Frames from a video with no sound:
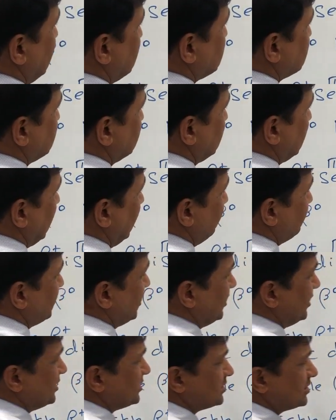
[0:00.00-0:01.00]
S type,
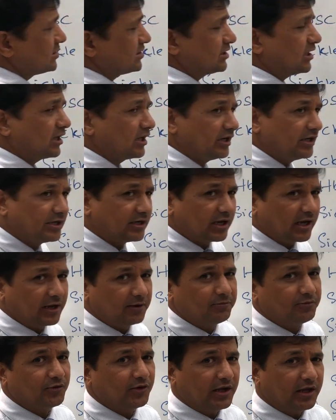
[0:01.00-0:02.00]
that is a sickle
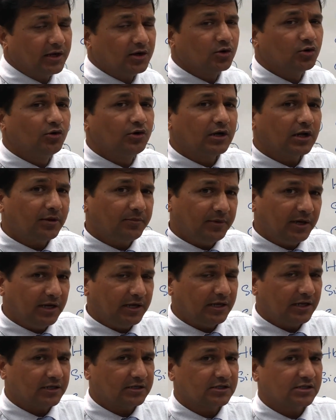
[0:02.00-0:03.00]
type, where
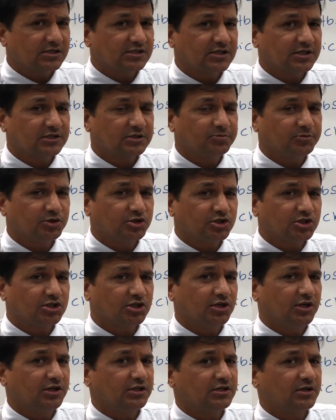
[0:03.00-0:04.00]
glutamate at the 6th
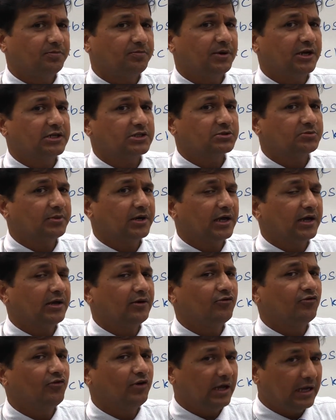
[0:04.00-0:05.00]
position is replaced
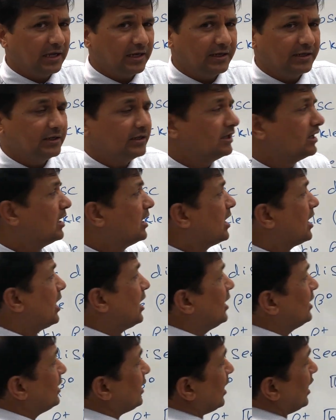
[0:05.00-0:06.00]
by valine,
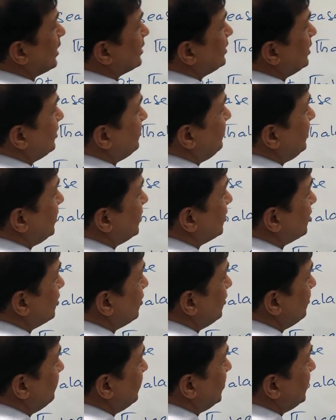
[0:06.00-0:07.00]
and other beta
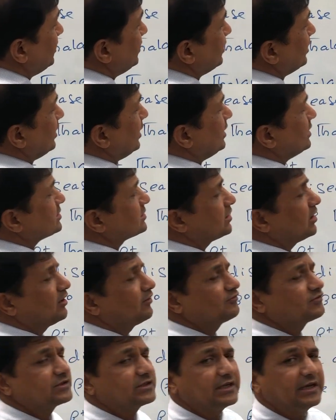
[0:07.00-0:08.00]
globin is
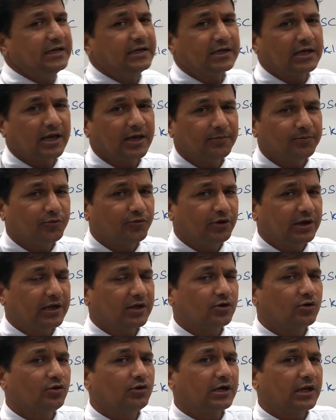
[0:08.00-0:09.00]
of C type,
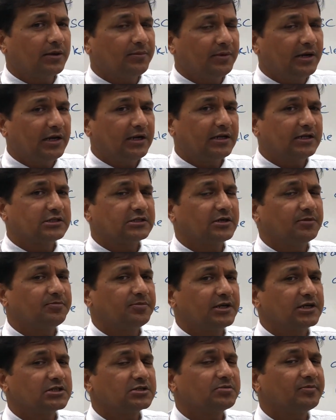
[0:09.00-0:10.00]
where glutamate is
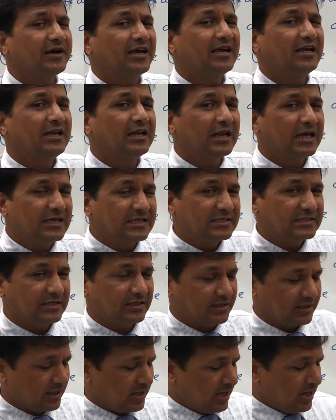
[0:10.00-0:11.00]
replaced by
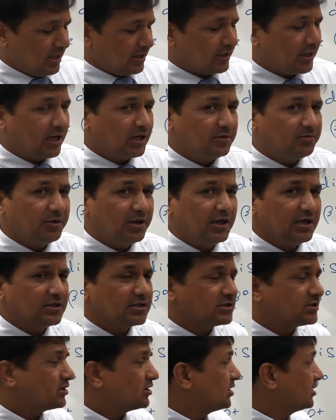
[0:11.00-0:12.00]
lysine. That
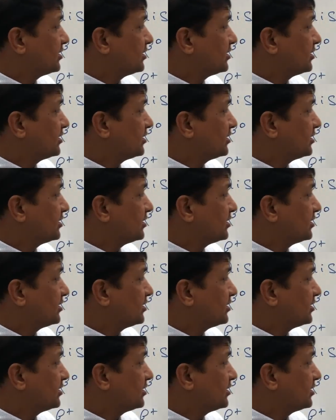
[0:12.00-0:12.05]
means